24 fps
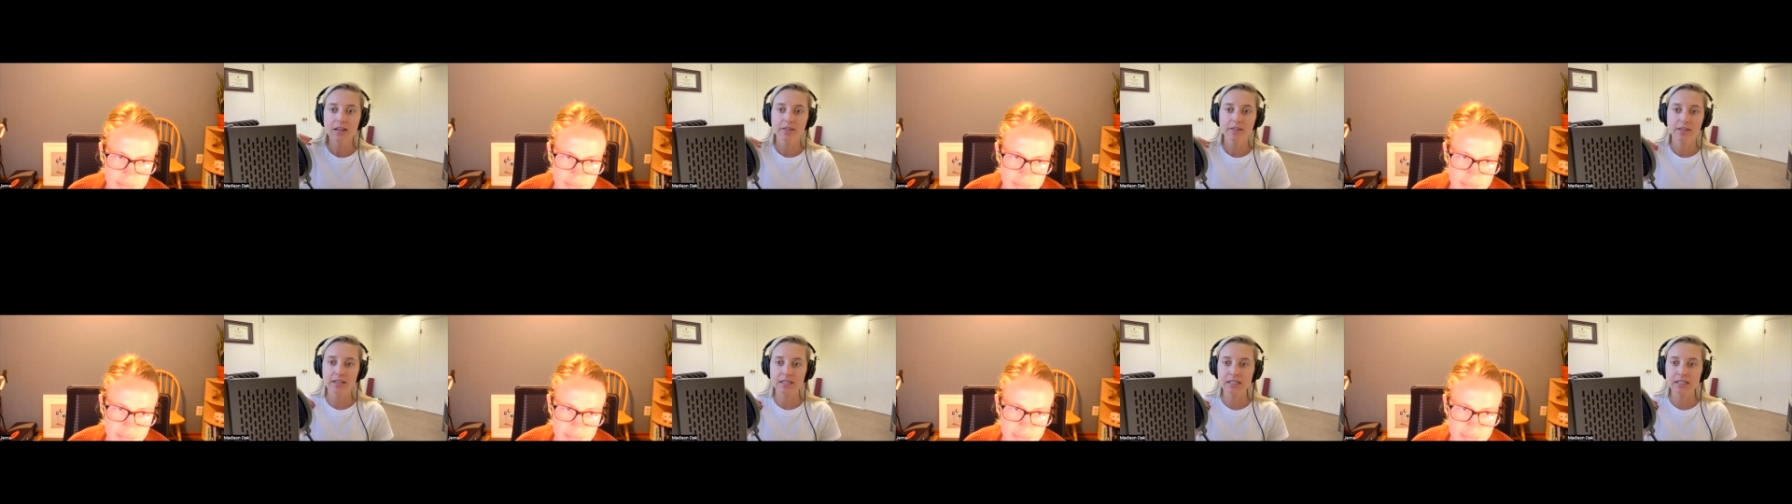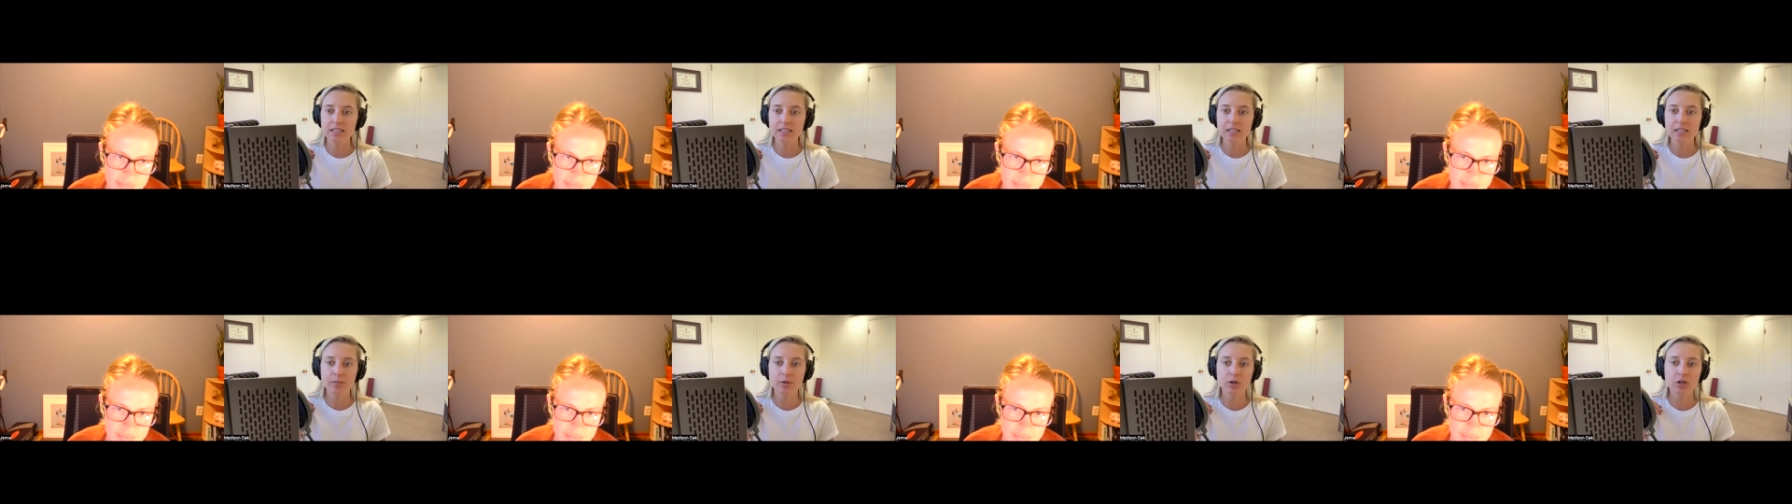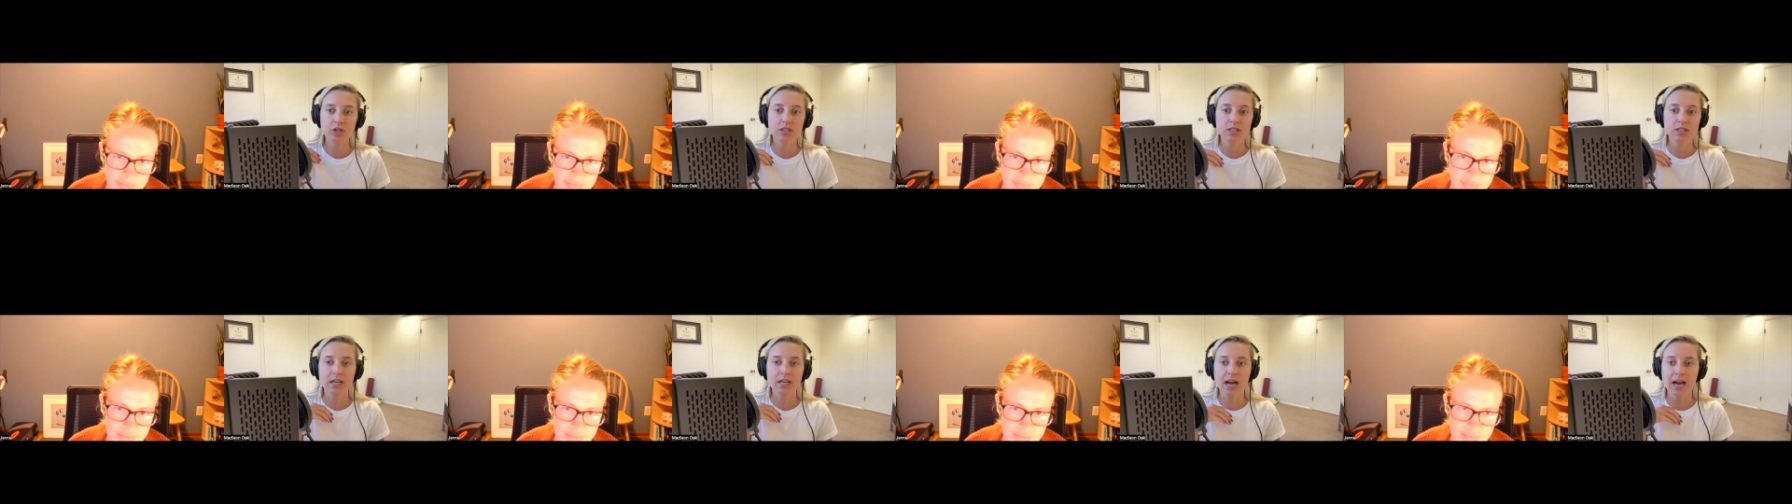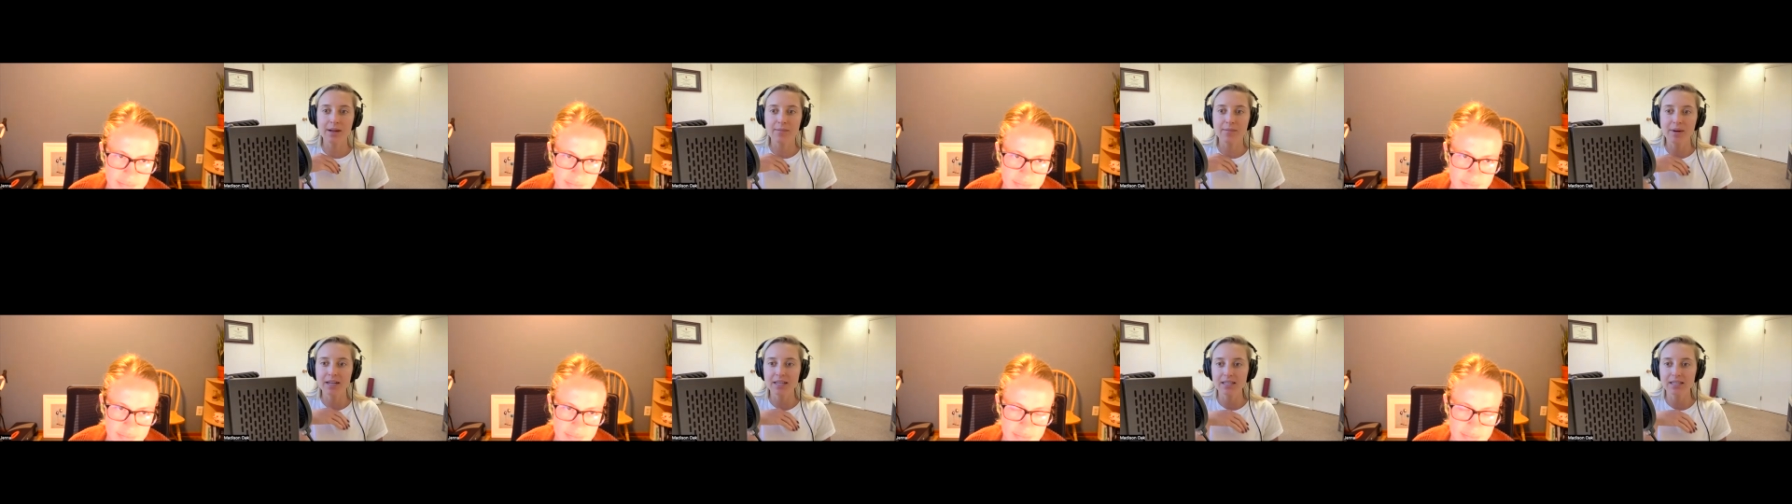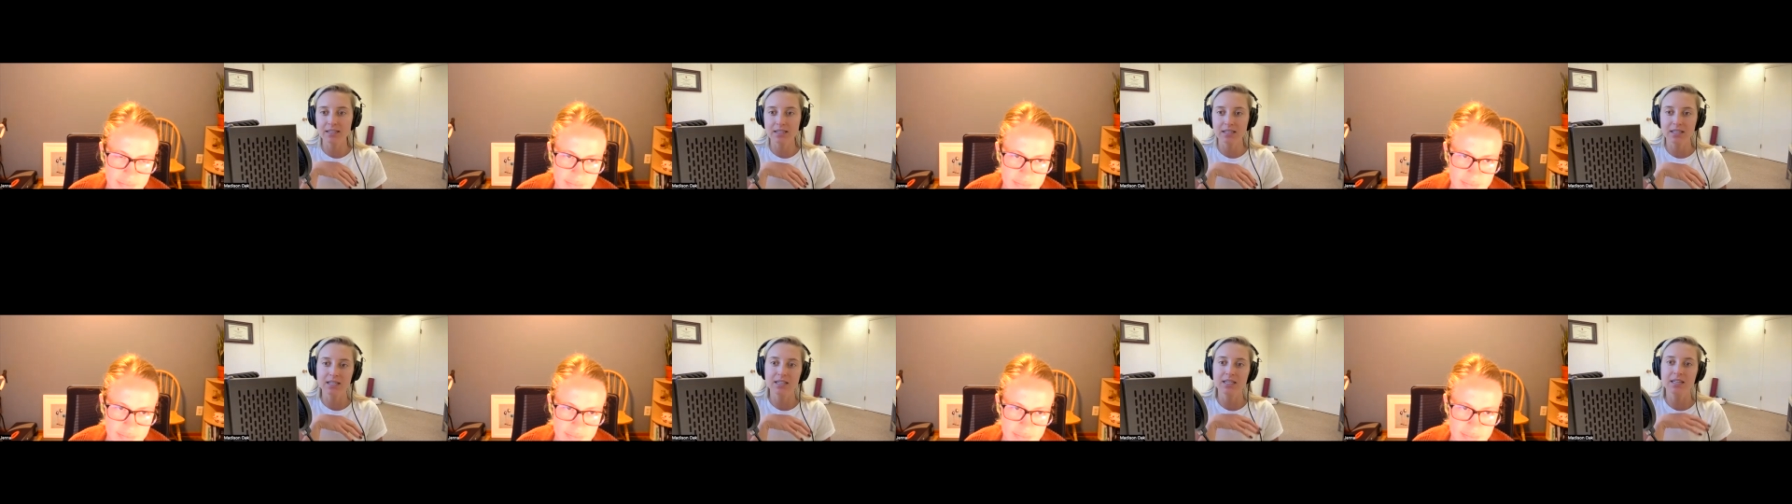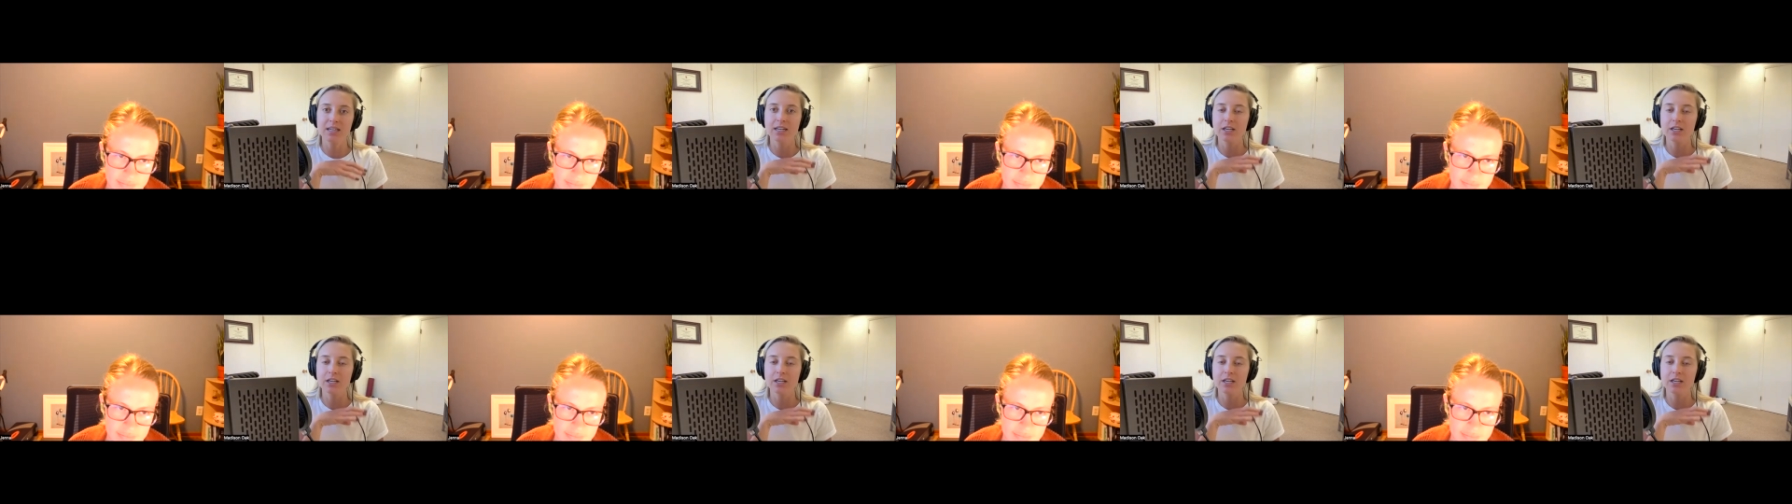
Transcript: This is a person I might see